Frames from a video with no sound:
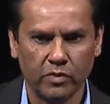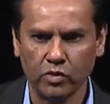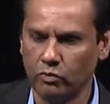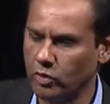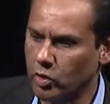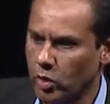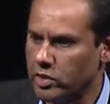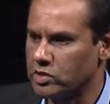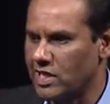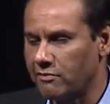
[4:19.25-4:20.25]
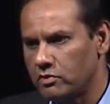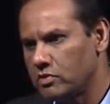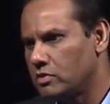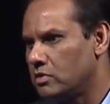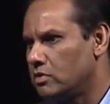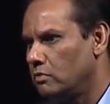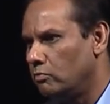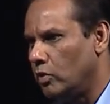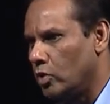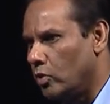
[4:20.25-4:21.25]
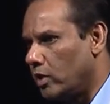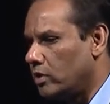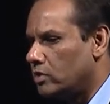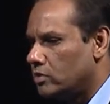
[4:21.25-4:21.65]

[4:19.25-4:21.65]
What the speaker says: So we acquired Savvis, we acquired